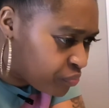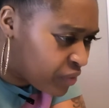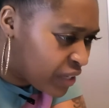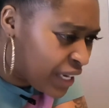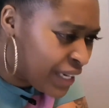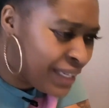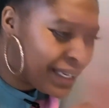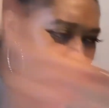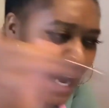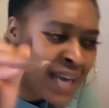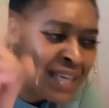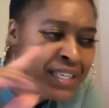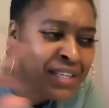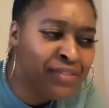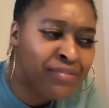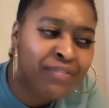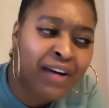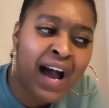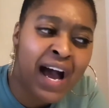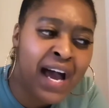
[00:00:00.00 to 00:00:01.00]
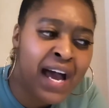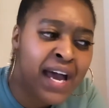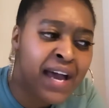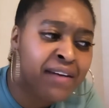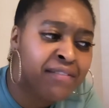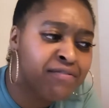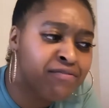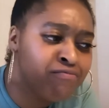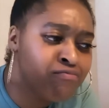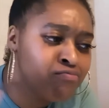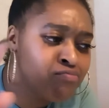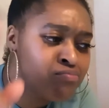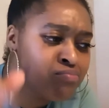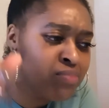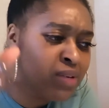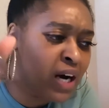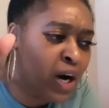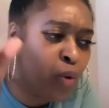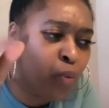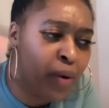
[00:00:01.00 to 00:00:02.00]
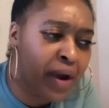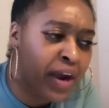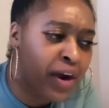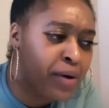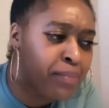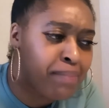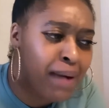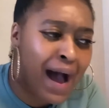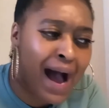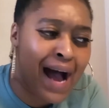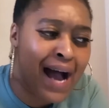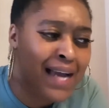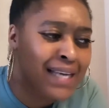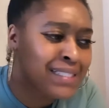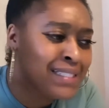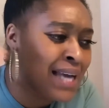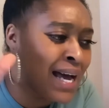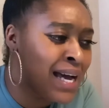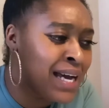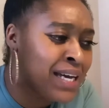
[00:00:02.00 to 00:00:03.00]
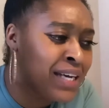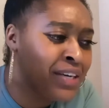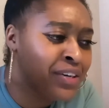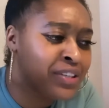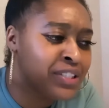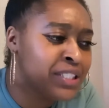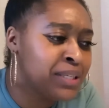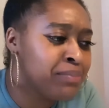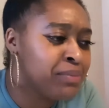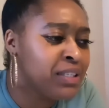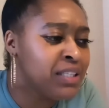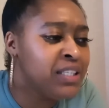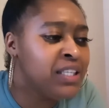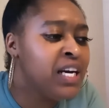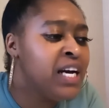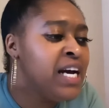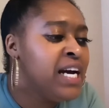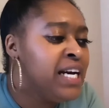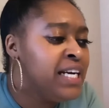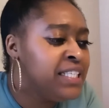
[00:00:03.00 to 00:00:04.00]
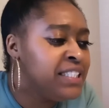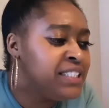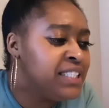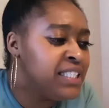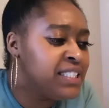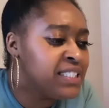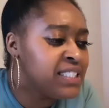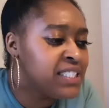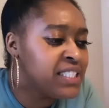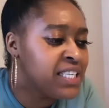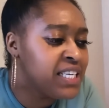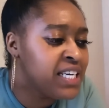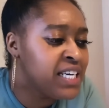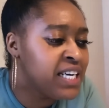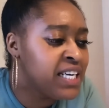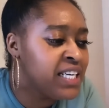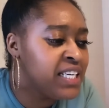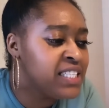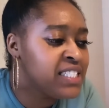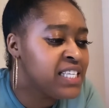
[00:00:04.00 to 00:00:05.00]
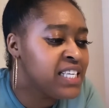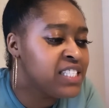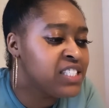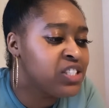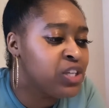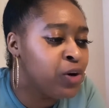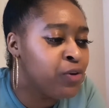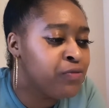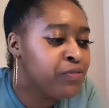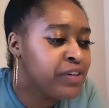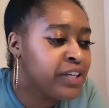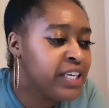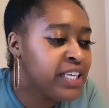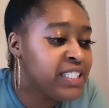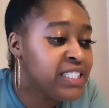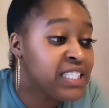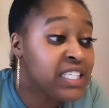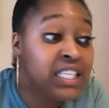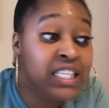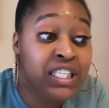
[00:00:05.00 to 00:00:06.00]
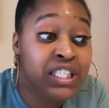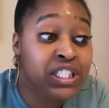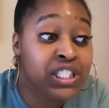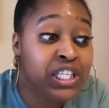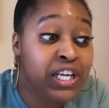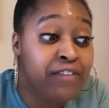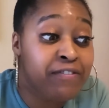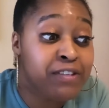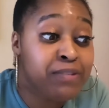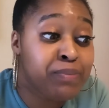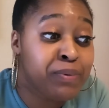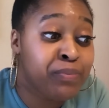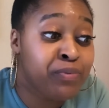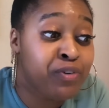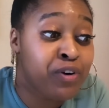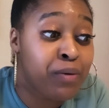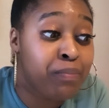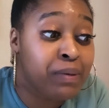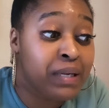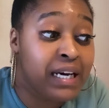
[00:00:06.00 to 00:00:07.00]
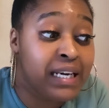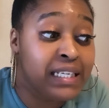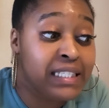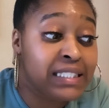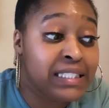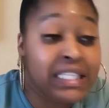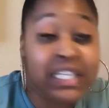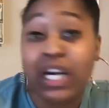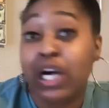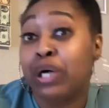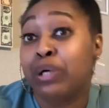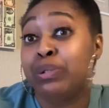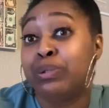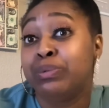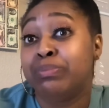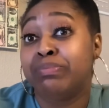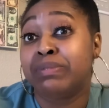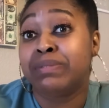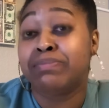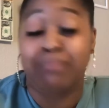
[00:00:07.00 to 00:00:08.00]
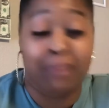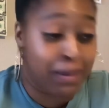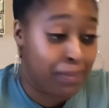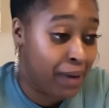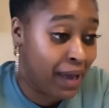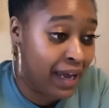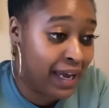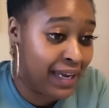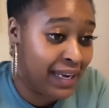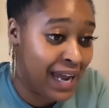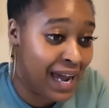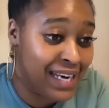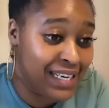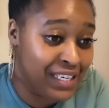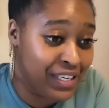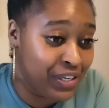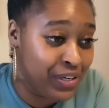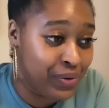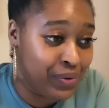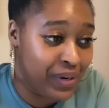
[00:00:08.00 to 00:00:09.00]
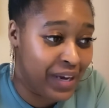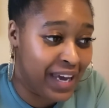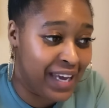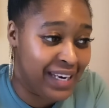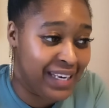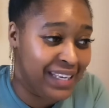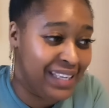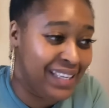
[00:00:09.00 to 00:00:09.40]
95, a weird pie sign or something. Density, and it says don't forget to clean the surface before applying the sticker. Oops, my bad. I didn't do that.